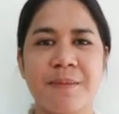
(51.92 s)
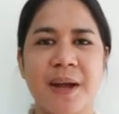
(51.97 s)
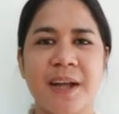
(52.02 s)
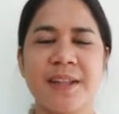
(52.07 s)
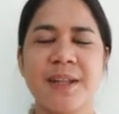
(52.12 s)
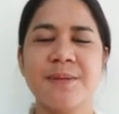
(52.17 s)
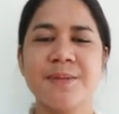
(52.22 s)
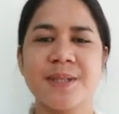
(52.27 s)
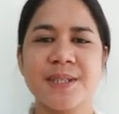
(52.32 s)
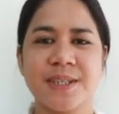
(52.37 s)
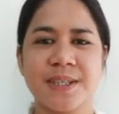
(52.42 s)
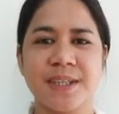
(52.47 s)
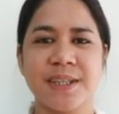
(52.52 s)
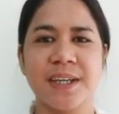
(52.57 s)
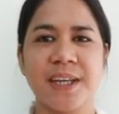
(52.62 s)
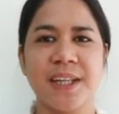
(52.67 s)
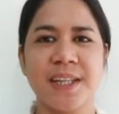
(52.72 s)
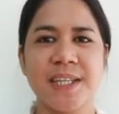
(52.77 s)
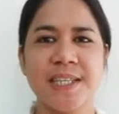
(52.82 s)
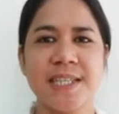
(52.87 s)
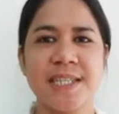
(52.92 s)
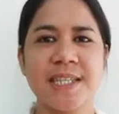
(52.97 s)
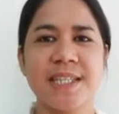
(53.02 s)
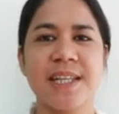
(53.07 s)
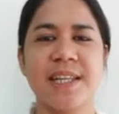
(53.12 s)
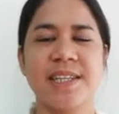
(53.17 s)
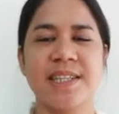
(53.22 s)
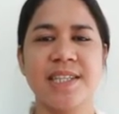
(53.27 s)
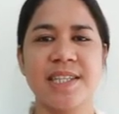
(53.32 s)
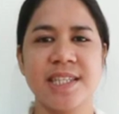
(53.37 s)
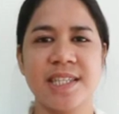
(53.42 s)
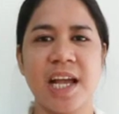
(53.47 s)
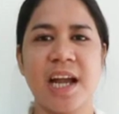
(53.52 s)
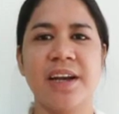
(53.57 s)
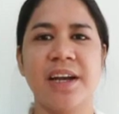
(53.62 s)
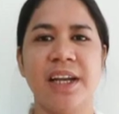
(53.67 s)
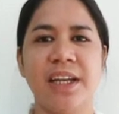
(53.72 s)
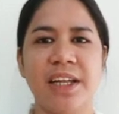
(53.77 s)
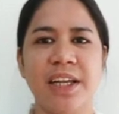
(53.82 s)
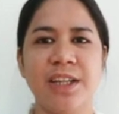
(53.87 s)
Madam Sir, it is
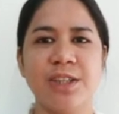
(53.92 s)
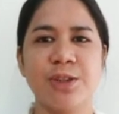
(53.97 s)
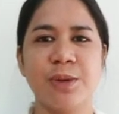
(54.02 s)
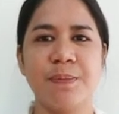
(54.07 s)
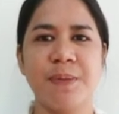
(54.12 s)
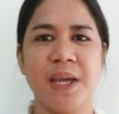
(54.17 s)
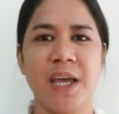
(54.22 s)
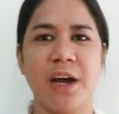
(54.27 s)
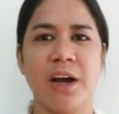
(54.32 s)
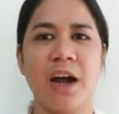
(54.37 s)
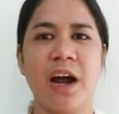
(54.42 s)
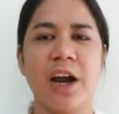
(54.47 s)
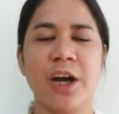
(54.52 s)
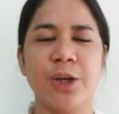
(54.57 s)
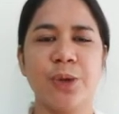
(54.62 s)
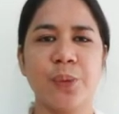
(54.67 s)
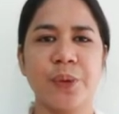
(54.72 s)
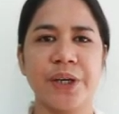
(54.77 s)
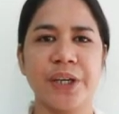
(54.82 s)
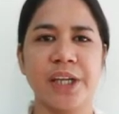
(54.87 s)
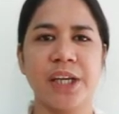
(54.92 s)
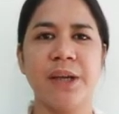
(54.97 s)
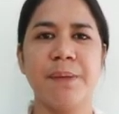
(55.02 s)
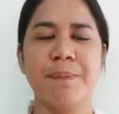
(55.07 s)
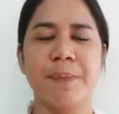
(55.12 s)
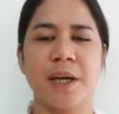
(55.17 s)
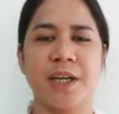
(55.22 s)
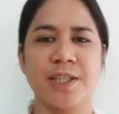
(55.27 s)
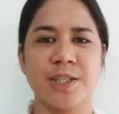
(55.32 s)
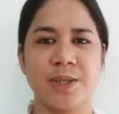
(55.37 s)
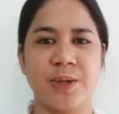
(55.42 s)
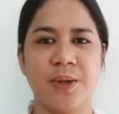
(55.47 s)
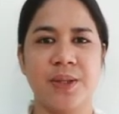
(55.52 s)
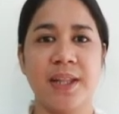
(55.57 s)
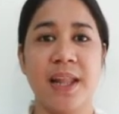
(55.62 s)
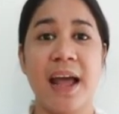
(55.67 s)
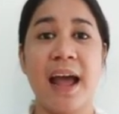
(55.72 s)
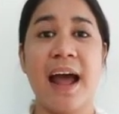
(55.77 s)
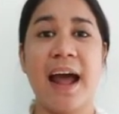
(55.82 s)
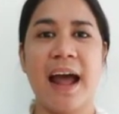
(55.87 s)
necessarily to be a hardworking
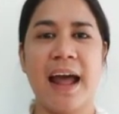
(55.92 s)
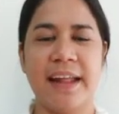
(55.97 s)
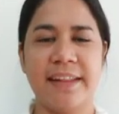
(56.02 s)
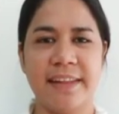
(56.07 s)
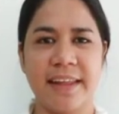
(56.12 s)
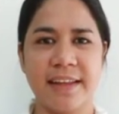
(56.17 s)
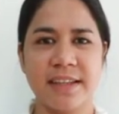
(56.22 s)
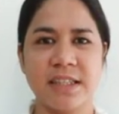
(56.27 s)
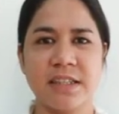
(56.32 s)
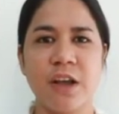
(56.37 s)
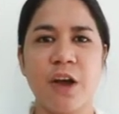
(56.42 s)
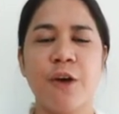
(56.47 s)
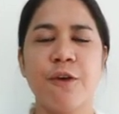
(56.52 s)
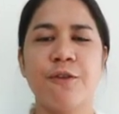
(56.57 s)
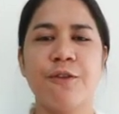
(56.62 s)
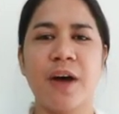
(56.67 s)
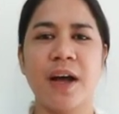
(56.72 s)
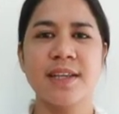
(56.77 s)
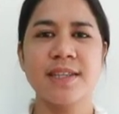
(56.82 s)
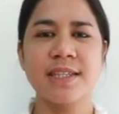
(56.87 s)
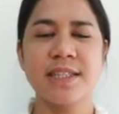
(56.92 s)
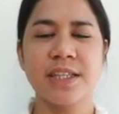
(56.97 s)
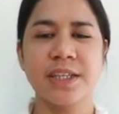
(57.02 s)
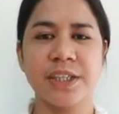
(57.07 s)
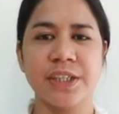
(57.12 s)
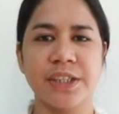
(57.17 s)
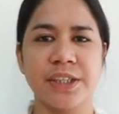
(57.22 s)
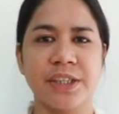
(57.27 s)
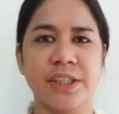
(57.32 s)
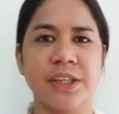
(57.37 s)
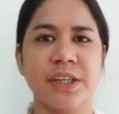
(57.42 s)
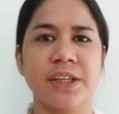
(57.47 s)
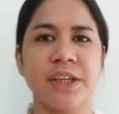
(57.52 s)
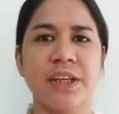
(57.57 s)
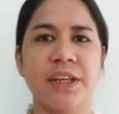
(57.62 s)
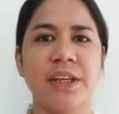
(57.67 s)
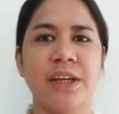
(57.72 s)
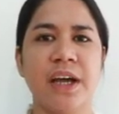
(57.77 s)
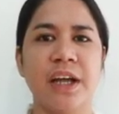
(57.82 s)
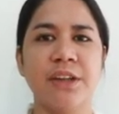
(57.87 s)
person, honest, fast learner,
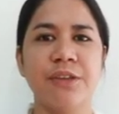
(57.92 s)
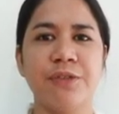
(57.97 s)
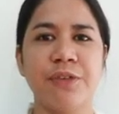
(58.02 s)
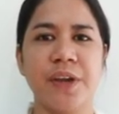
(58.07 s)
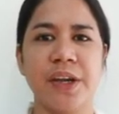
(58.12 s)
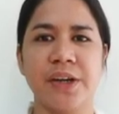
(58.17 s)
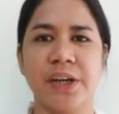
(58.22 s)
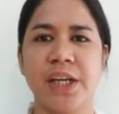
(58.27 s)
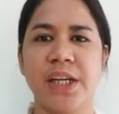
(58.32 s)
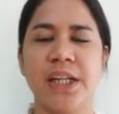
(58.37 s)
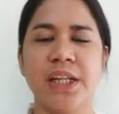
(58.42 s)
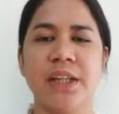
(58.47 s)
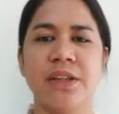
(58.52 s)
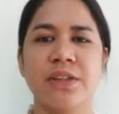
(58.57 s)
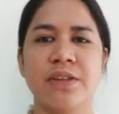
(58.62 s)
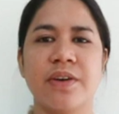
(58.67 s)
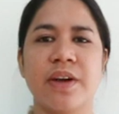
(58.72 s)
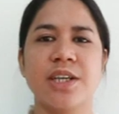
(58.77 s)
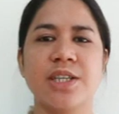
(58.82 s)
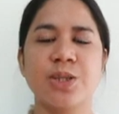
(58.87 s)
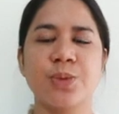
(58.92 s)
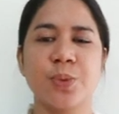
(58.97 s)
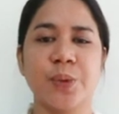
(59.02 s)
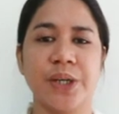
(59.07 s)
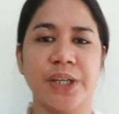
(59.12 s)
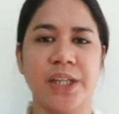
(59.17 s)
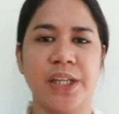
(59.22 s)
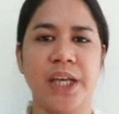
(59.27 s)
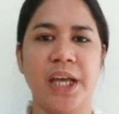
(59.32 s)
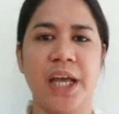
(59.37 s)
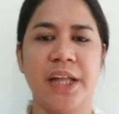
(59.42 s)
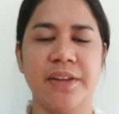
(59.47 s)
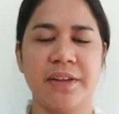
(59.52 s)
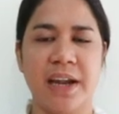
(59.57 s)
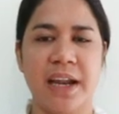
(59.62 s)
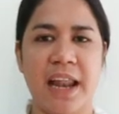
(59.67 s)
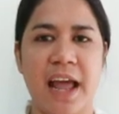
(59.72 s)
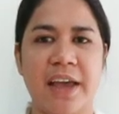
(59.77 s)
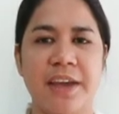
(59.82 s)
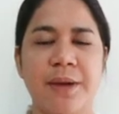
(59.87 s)
God-fearing, trustworthy, and
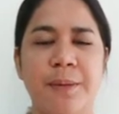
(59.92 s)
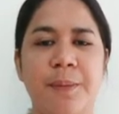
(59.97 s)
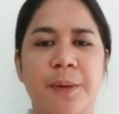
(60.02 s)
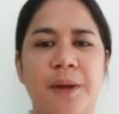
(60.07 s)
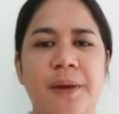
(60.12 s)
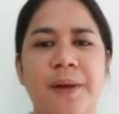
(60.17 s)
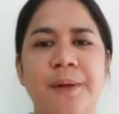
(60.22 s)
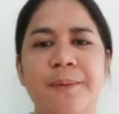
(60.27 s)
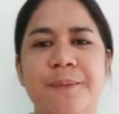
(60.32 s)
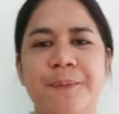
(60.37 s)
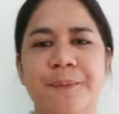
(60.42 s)
reliable.